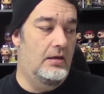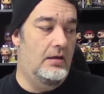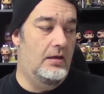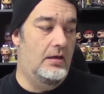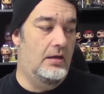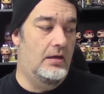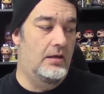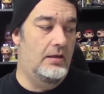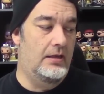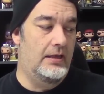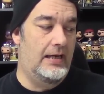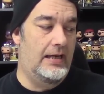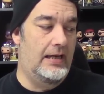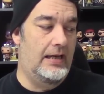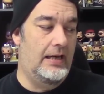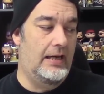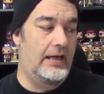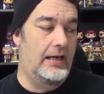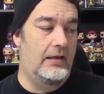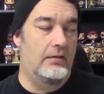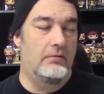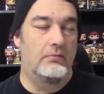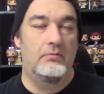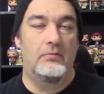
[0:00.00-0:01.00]
on
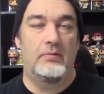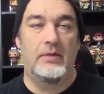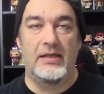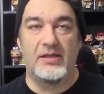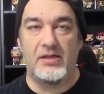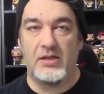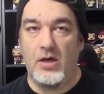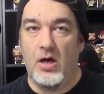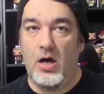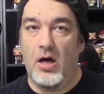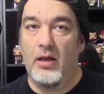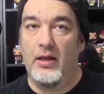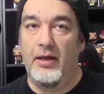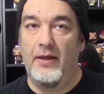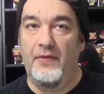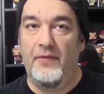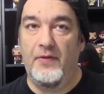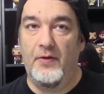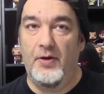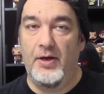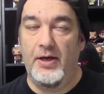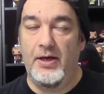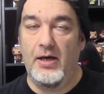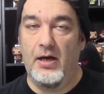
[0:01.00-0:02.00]
a, let's call it
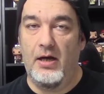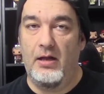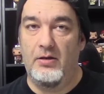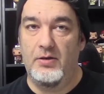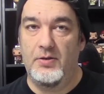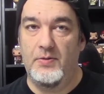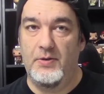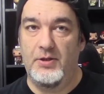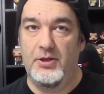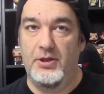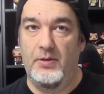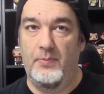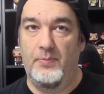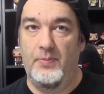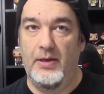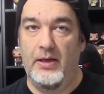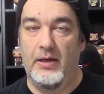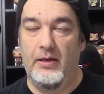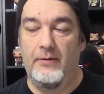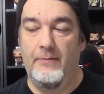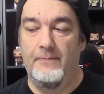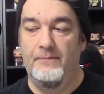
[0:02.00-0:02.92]
thirty dollars with shipping.